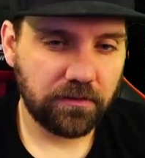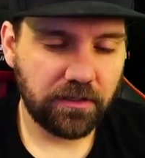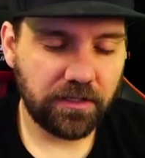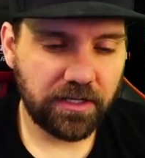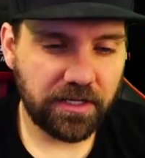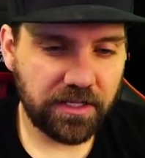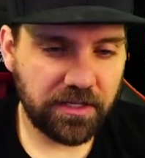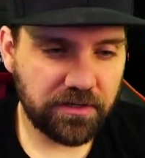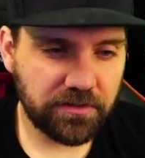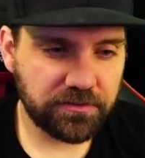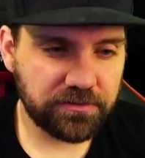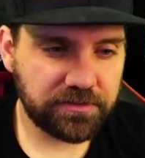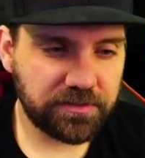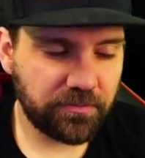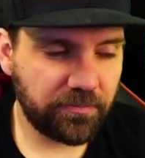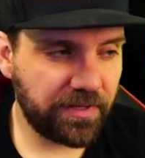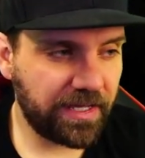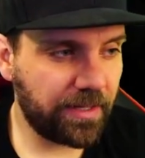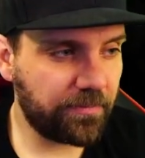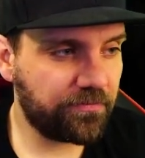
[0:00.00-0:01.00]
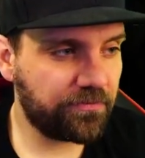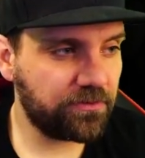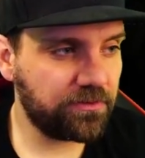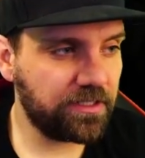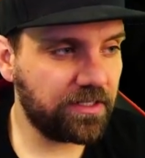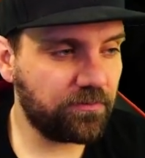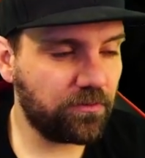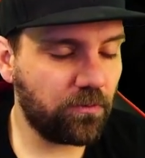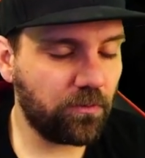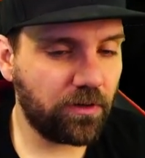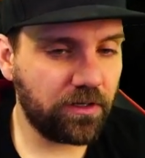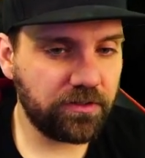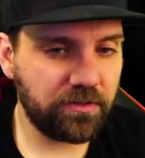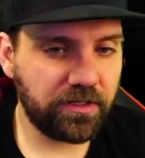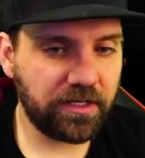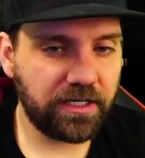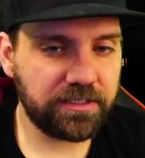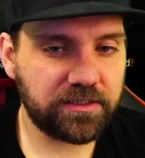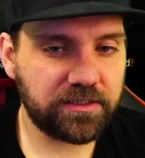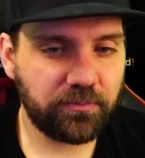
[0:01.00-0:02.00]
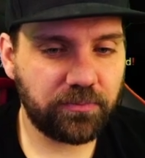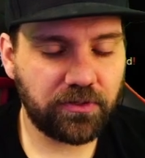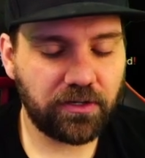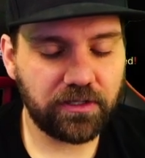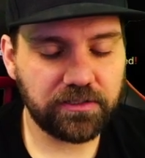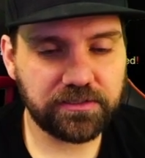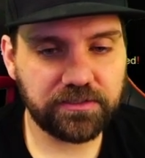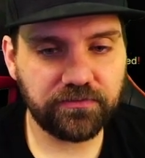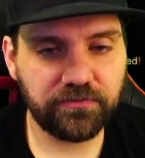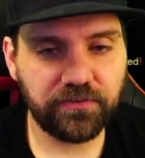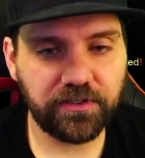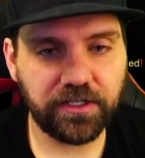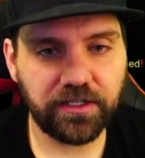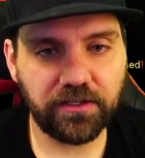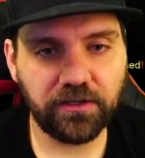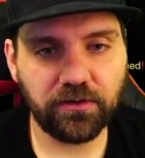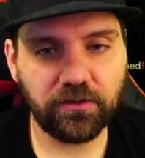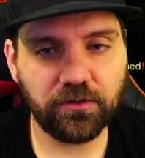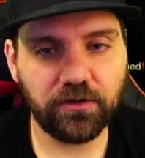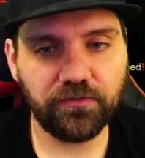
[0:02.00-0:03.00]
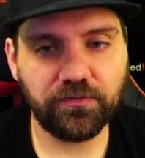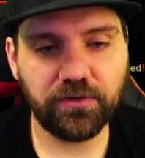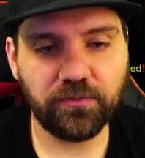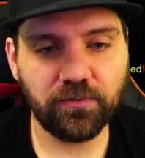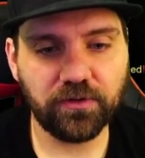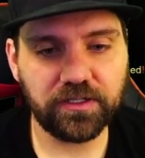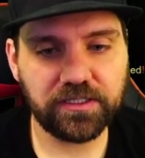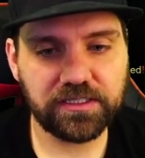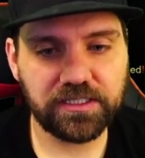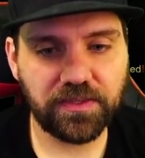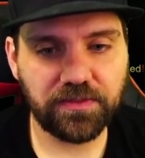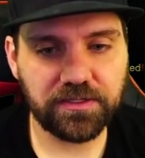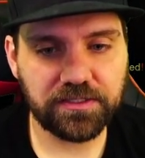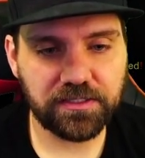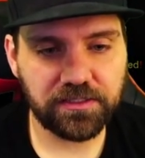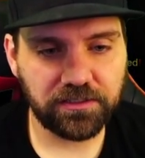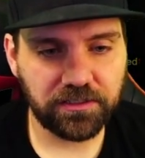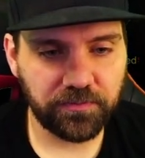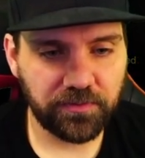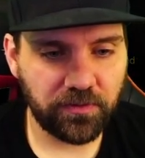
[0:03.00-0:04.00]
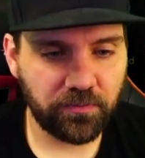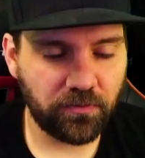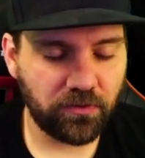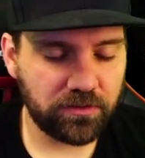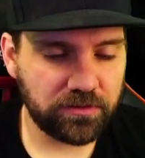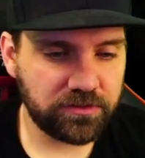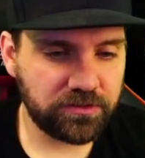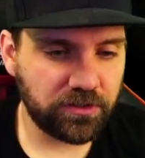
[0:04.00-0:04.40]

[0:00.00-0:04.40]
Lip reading: And here's the map for level 1. You can pause the video if you want to see this a little bit more.